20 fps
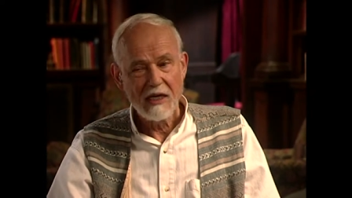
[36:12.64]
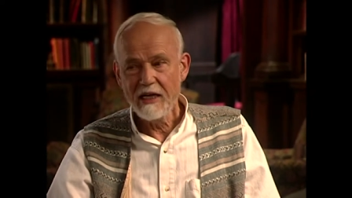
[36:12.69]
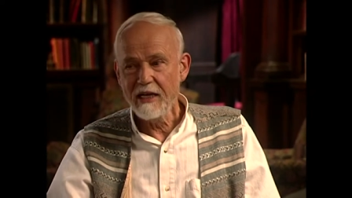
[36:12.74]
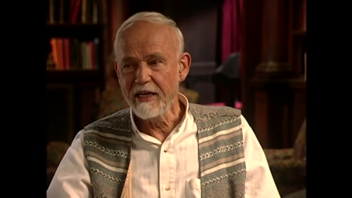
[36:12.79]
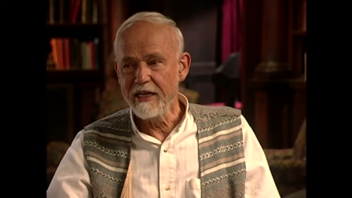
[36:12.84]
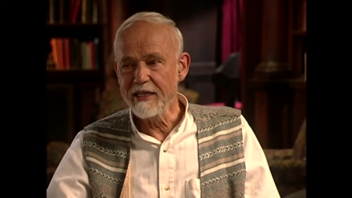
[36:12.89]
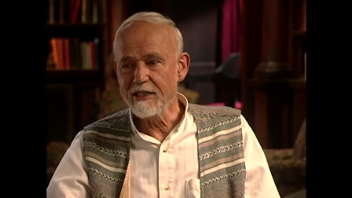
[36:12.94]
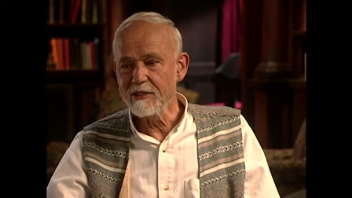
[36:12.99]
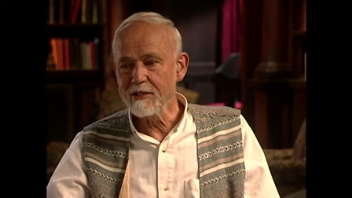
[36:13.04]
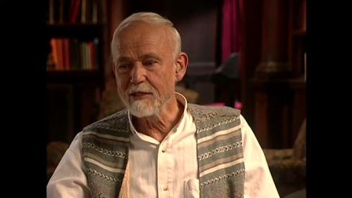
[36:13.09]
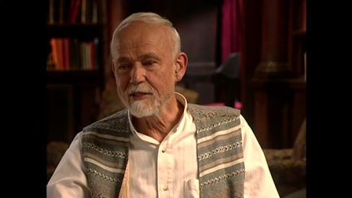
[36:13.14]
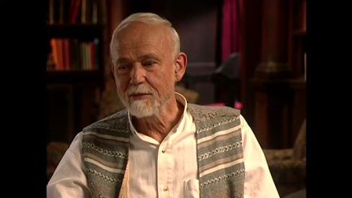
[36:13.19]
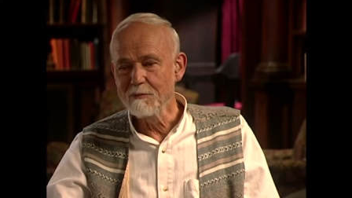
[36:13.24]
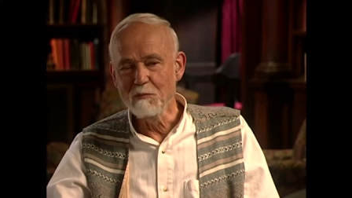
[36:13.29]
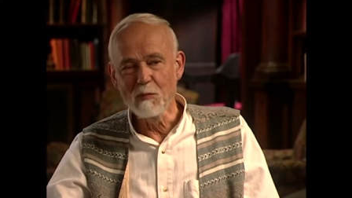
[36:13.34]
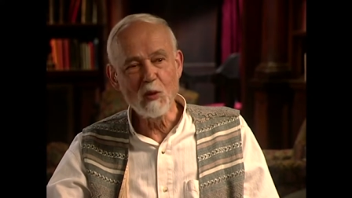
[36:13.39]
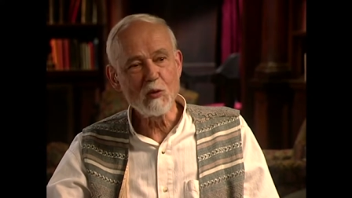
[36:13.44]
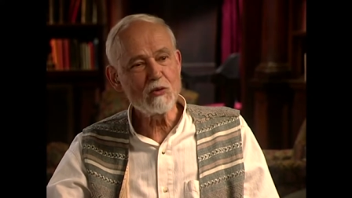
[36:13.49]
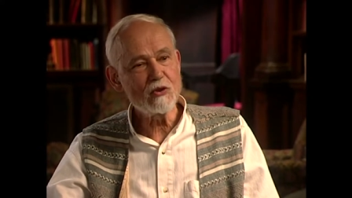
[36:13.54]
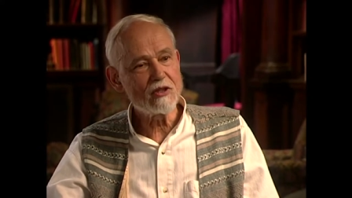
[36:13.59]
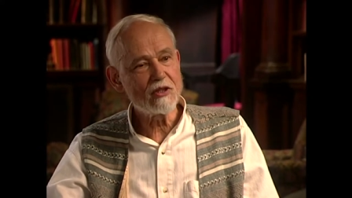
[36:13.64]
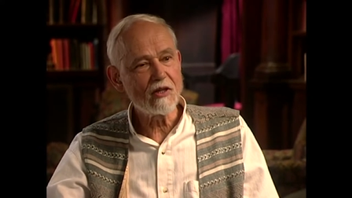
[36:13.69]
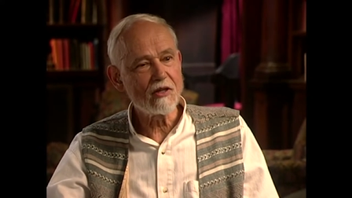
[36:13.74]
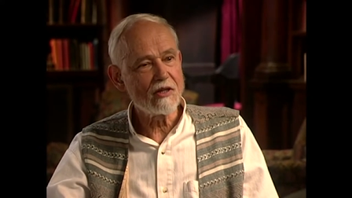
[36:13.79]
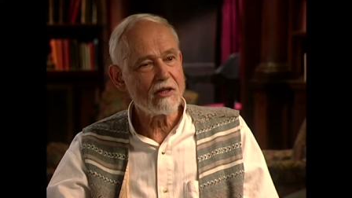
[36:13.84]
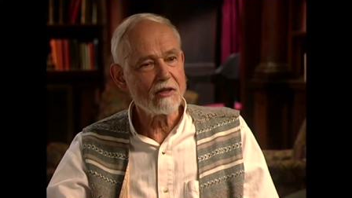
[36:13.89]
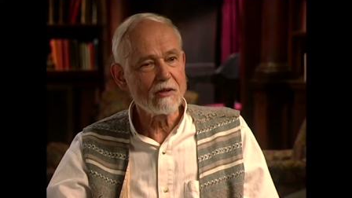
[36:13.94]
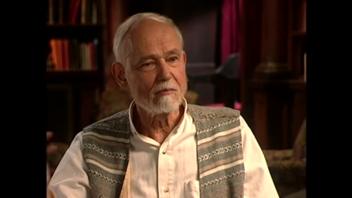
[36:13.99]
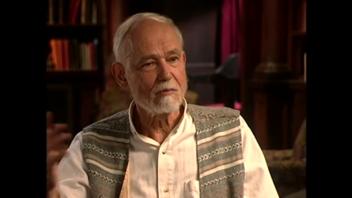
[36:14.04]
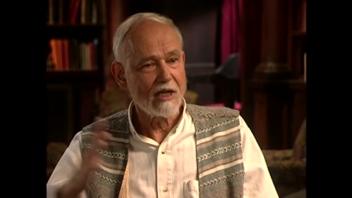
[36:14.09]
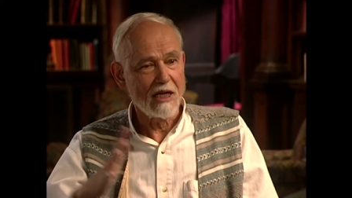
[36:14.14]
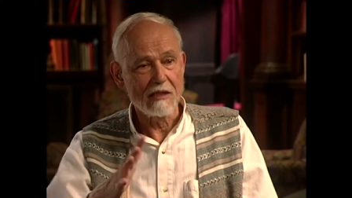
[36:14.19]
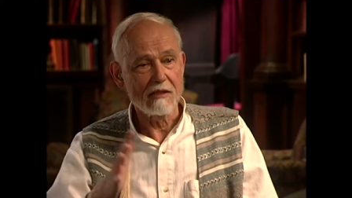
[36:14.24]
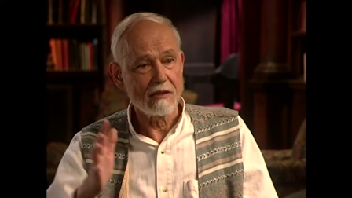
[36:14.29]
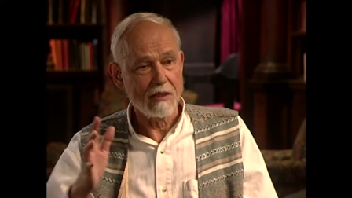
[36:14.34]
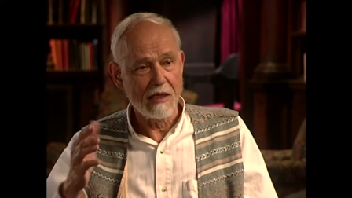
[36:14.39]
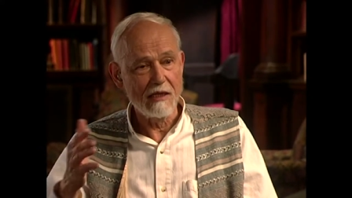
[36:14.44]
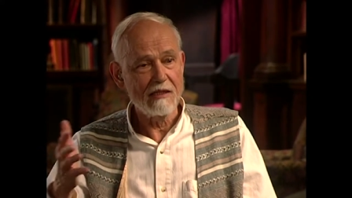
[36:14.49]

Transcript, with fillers: And most of them, and